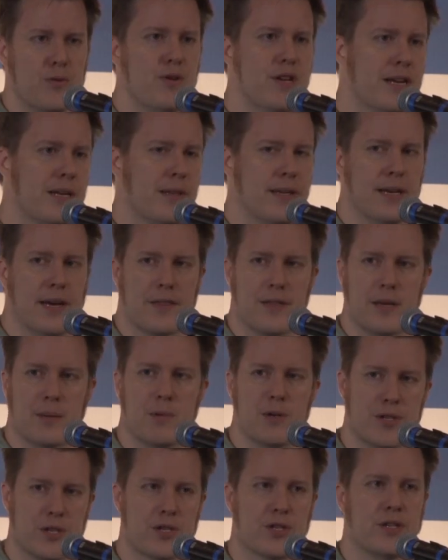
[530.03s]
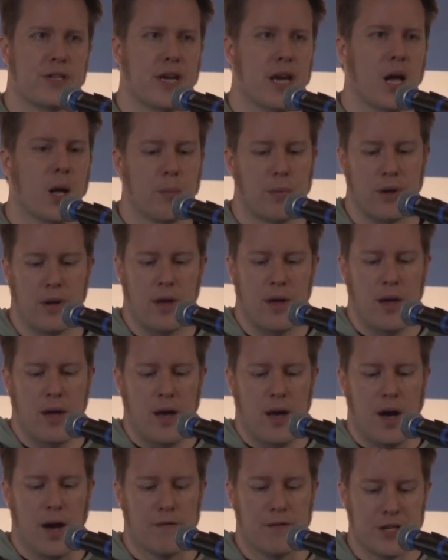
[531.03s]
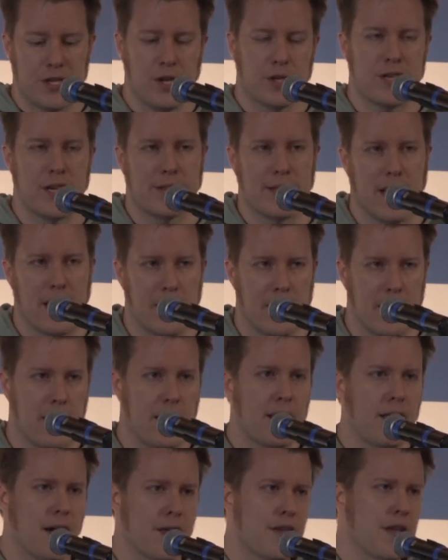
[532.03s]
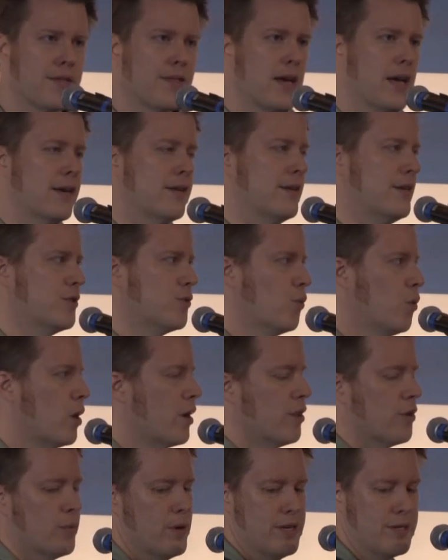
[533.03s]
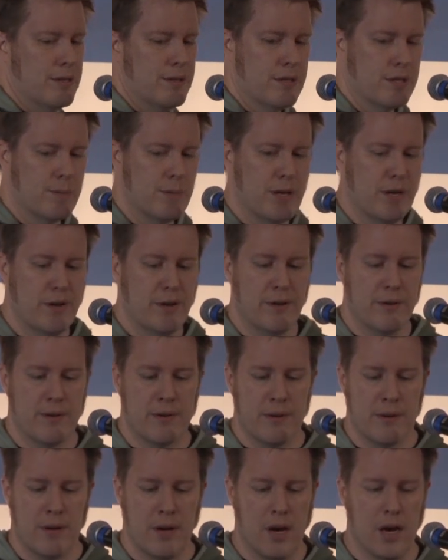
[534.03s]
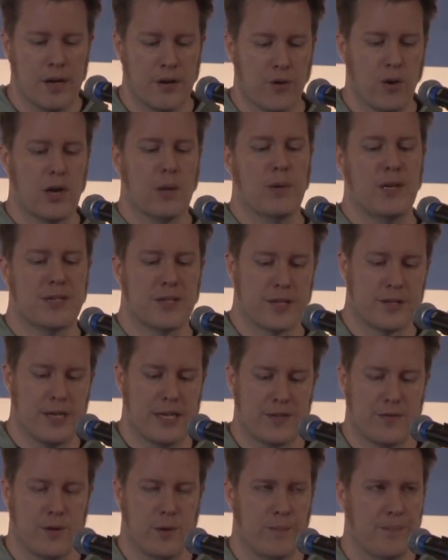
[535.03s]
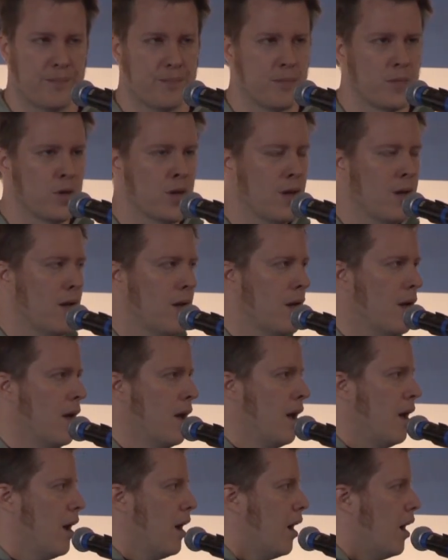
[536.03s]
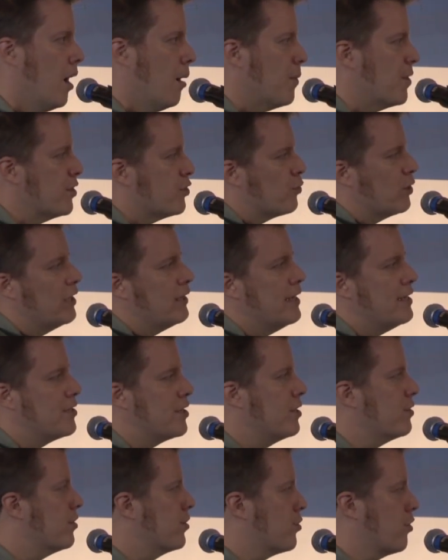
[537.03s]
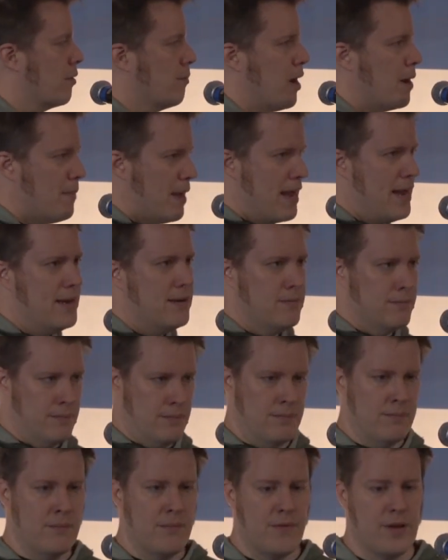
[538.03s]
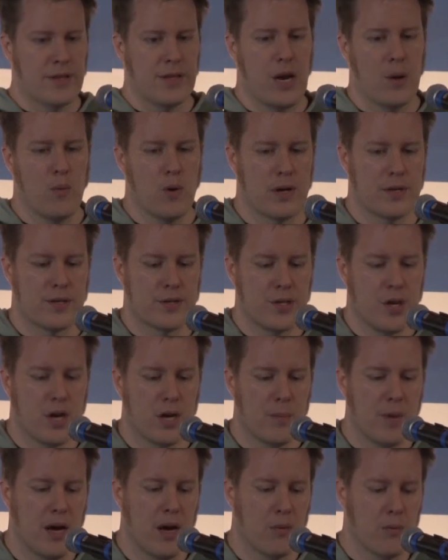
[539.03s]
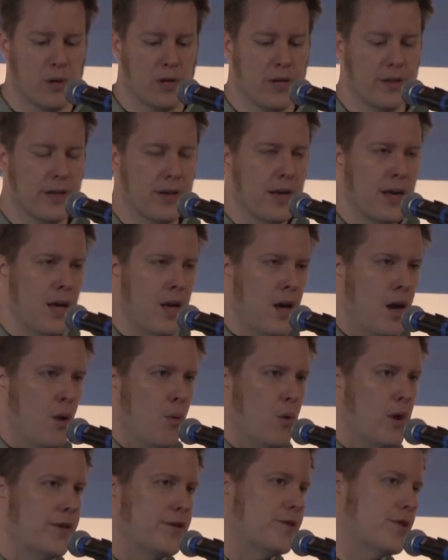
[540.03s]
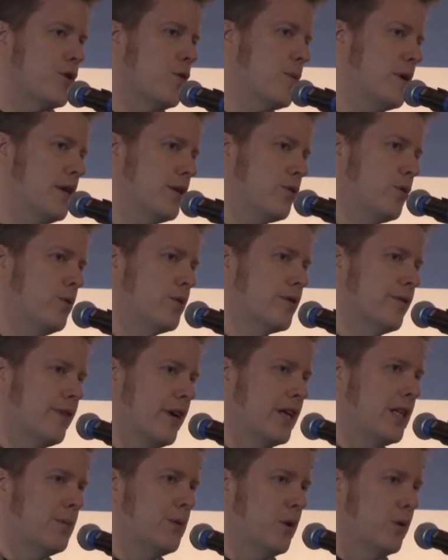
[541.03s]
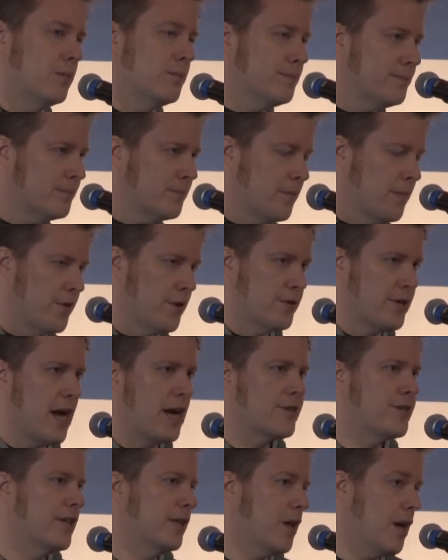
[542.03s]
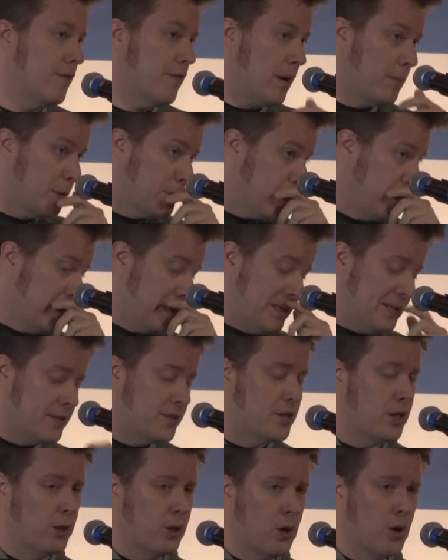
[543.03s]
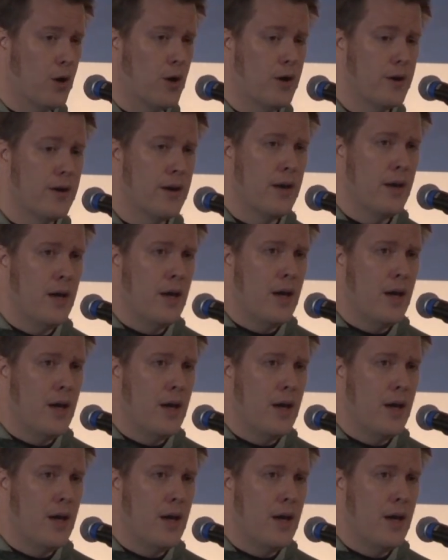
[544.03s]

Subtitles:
uniquely, I think, positioned to help facilitate that. And I think that is one of the reasons it's been incredibly successful. But this really leads into sort of my main thing that I wanted to talk about, really, that with so many tools available, there's actually a lot of opportunities to learn